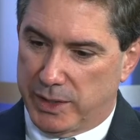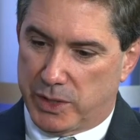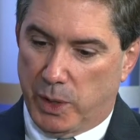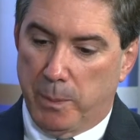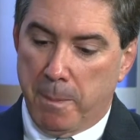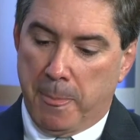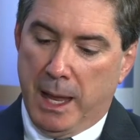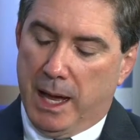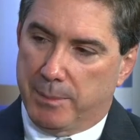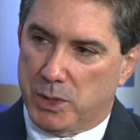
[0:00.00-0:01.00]
So
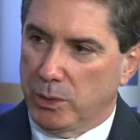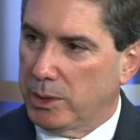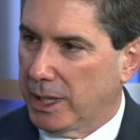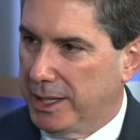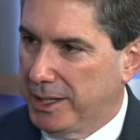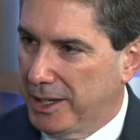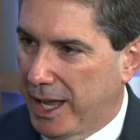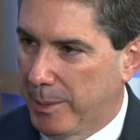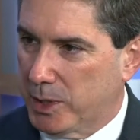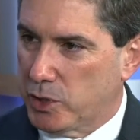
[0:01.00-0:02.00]
I'm so glad that you
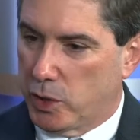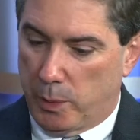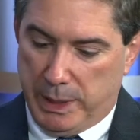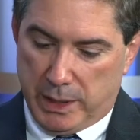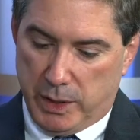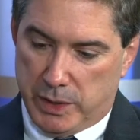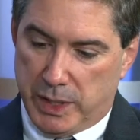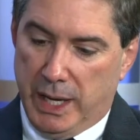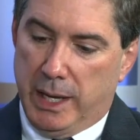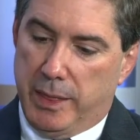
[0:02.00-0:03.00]
came on the show because
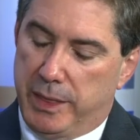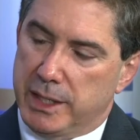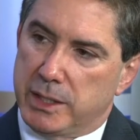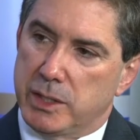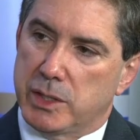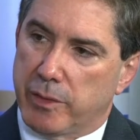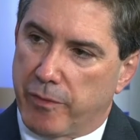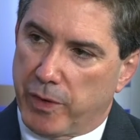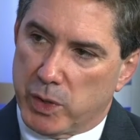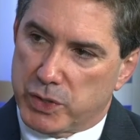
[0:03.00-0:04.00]
this is the
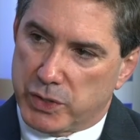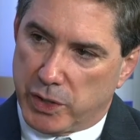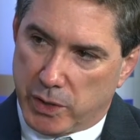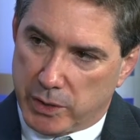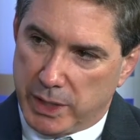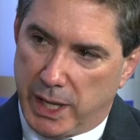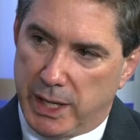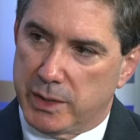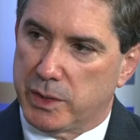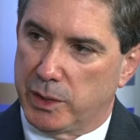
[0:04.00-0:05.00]
first
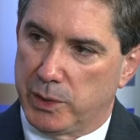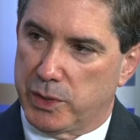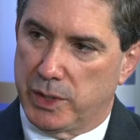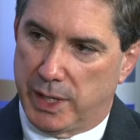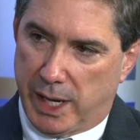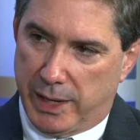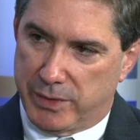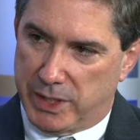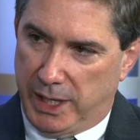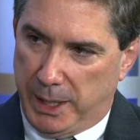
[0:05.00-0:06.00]
turnkey solution that I've
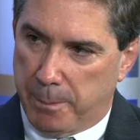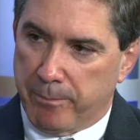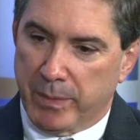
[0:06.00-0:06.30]
seen